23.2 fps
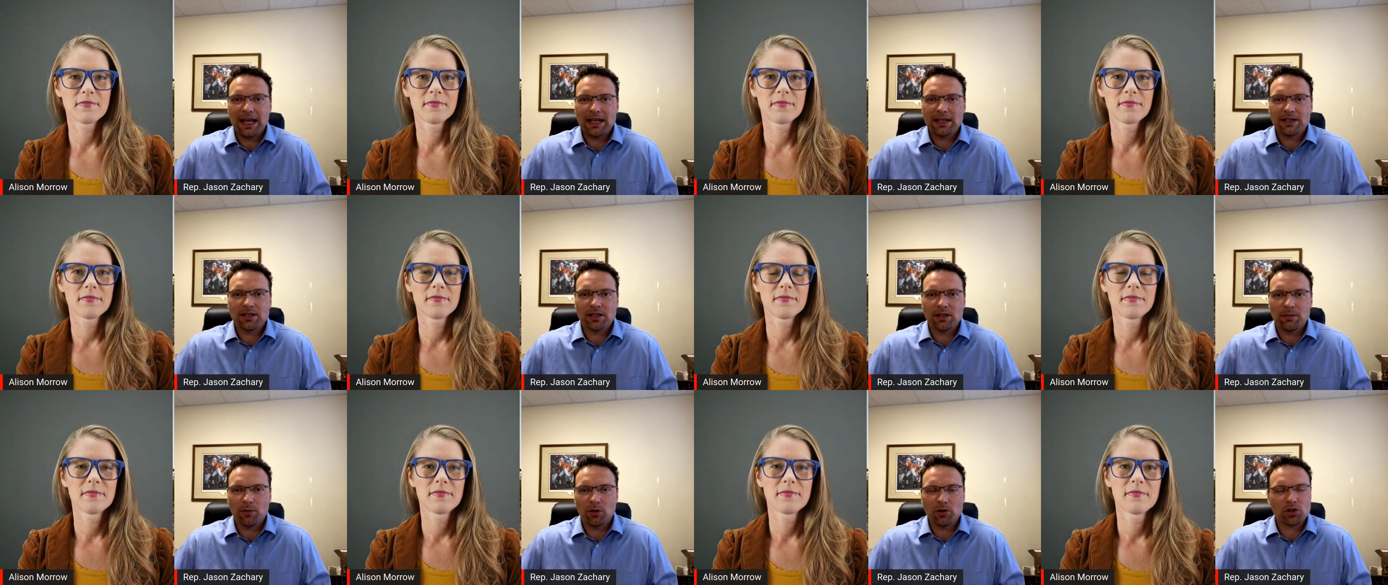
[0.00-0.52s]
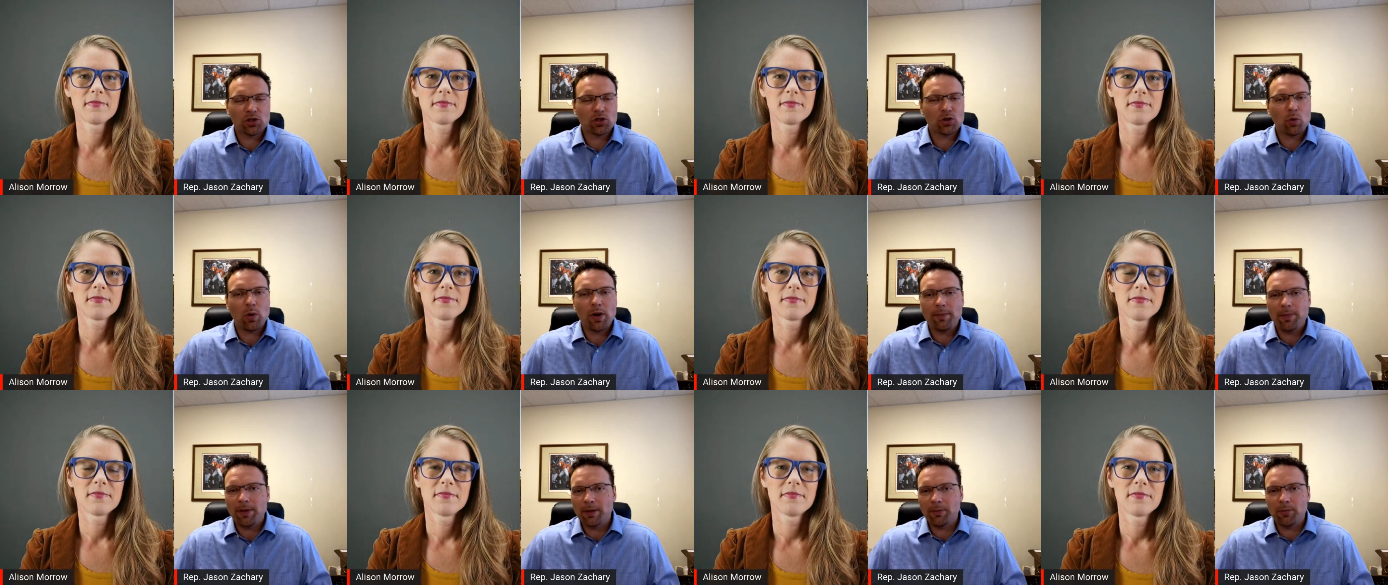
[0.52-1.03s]
Speaker 1: It's the most
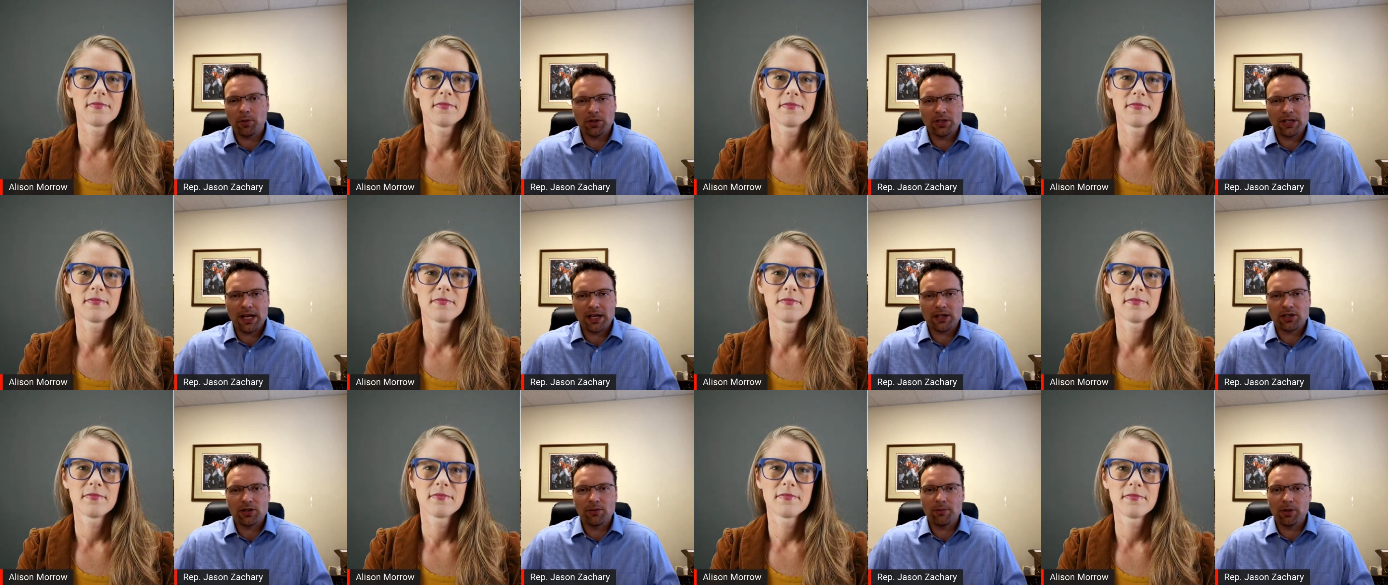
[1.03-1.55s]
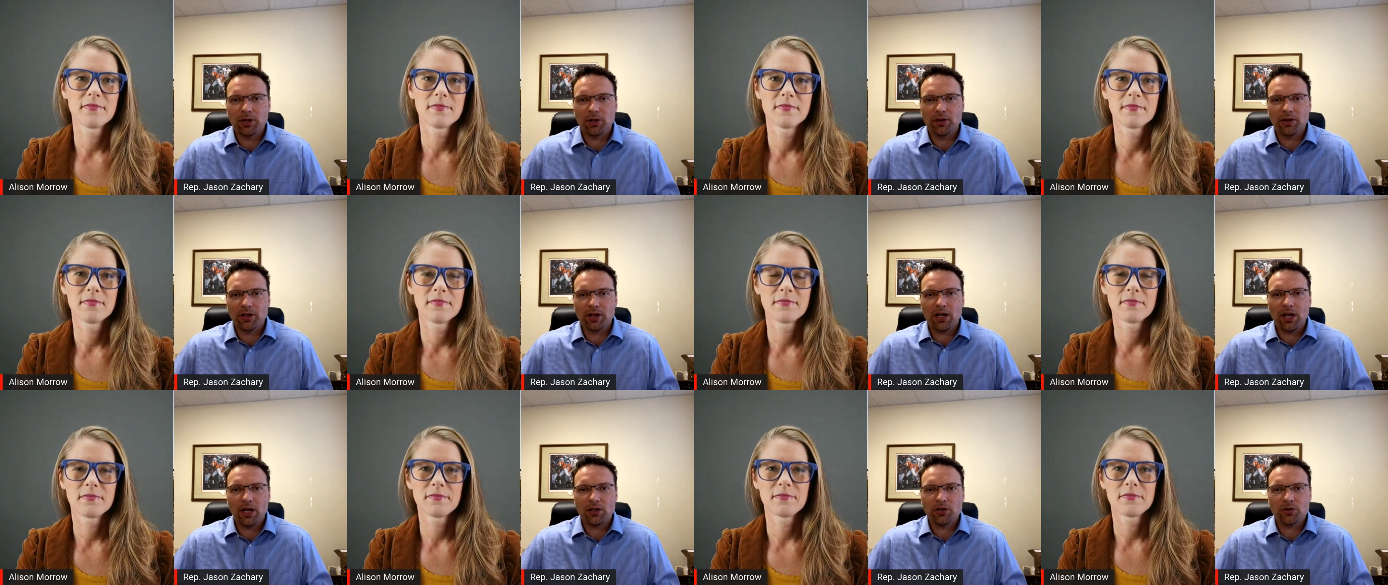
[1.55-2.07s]
sweeping protection bill in the
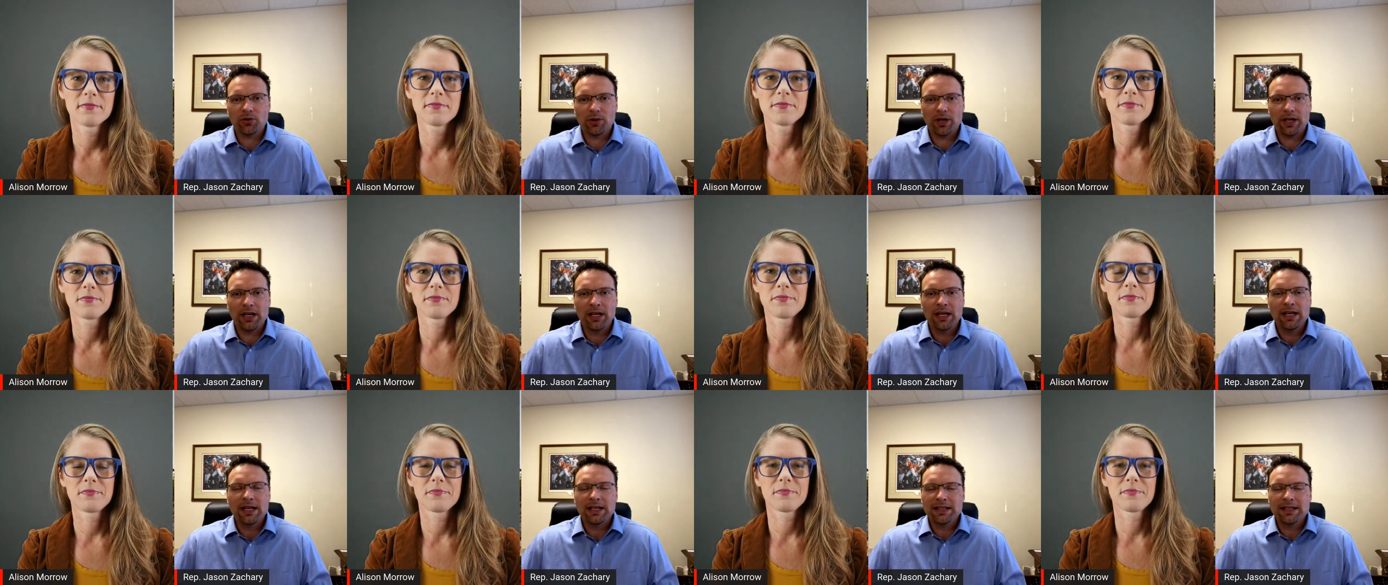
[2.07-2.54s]
country.